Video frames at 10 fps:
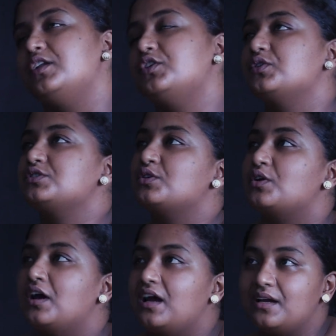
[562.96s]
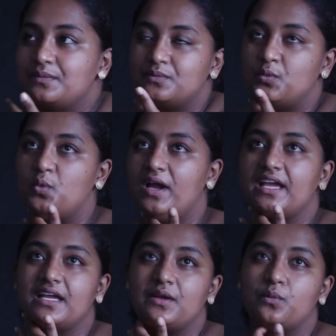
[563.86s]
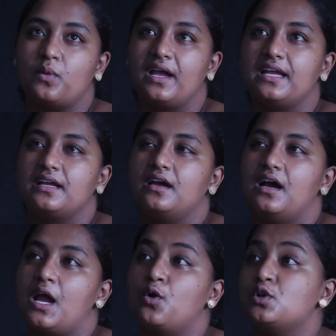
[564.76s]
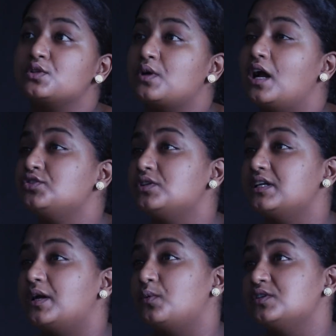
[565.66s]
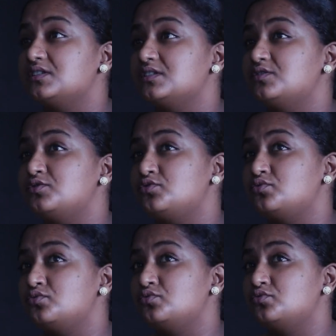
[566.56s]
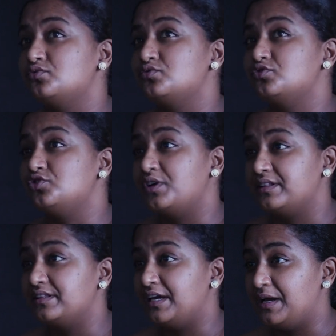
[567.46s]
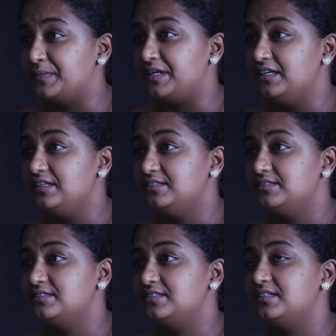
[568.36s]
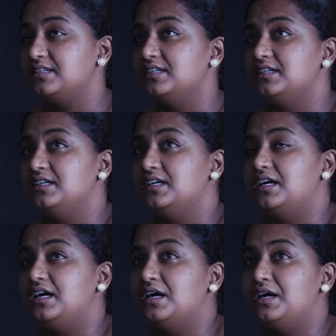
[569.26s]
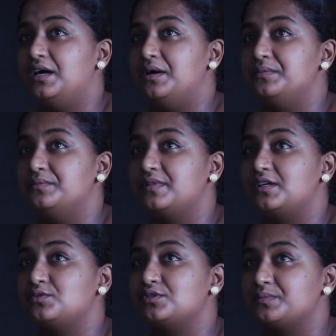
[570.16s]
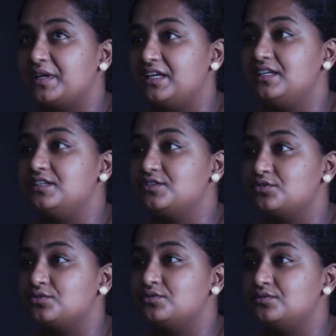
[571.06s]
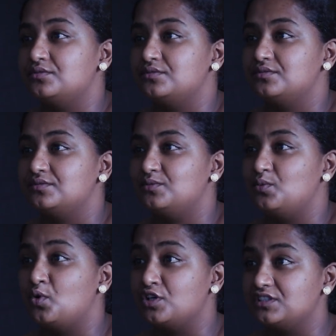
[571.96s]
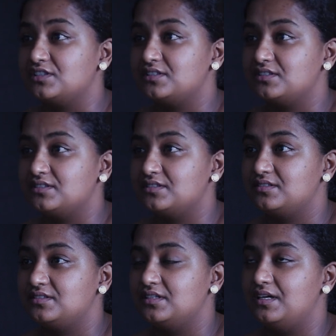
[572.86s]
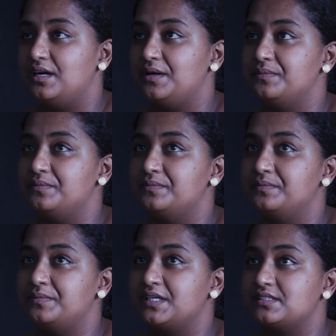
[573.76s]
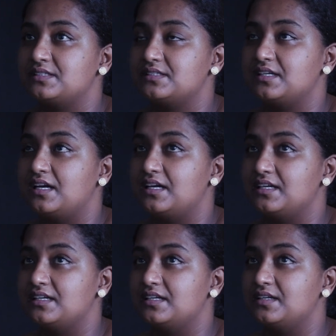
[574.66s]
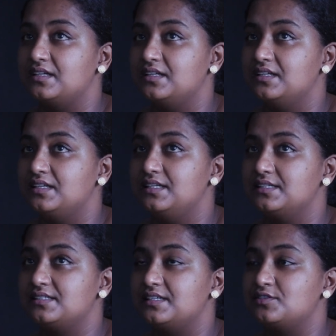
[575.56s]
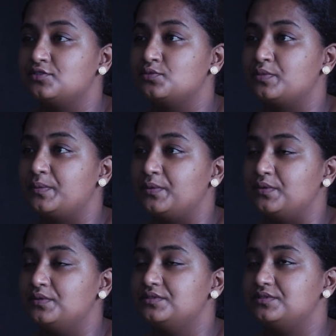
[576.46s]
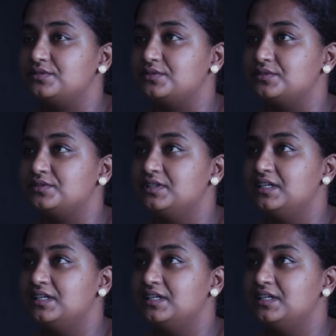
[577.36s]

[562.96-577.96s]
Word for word: No, so why I wanted to join the army. That was my initial want. But I listened to people. So